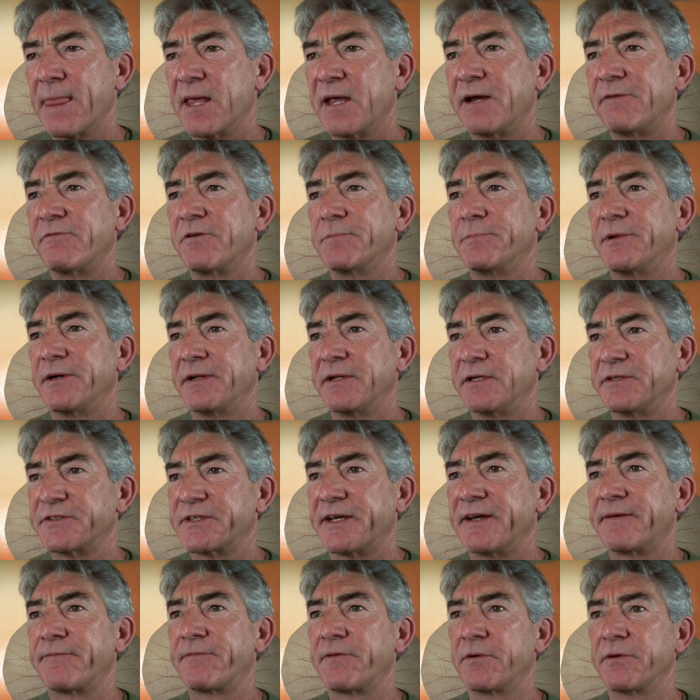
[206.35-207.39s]
everybody's
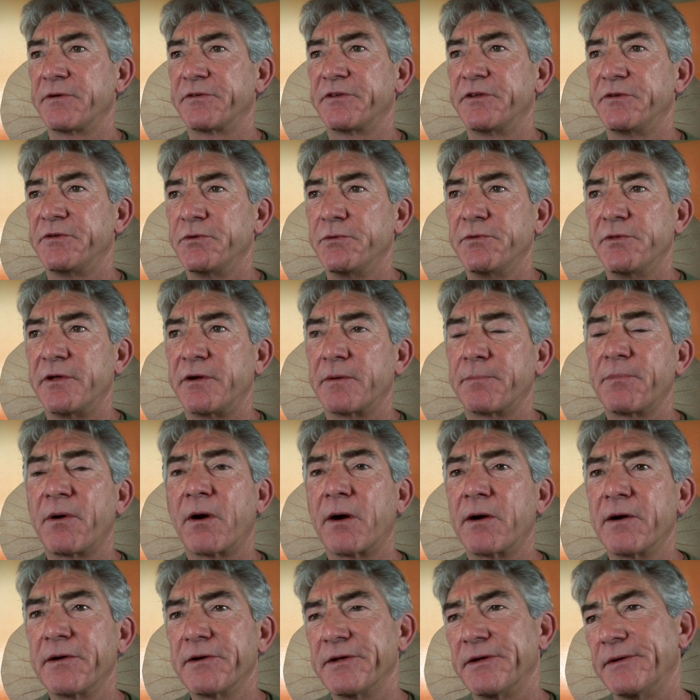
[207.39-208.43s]
effort to do their
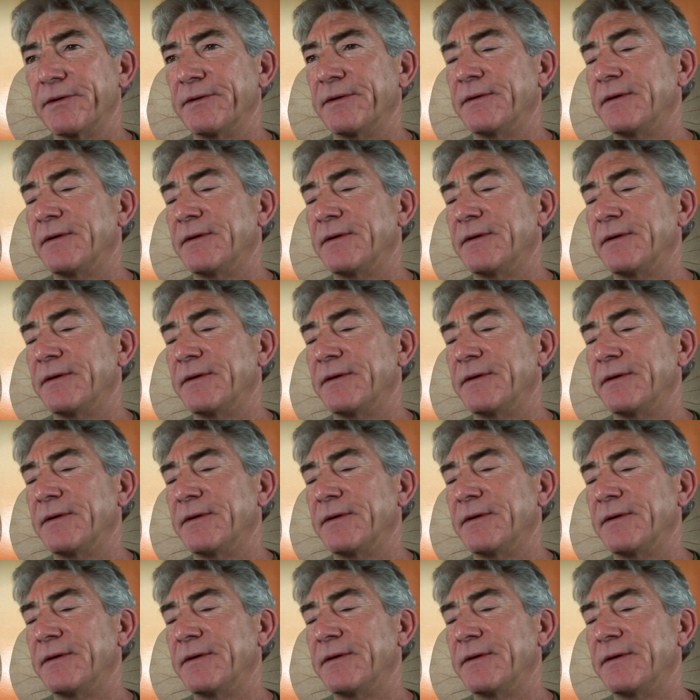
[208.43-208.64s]
part.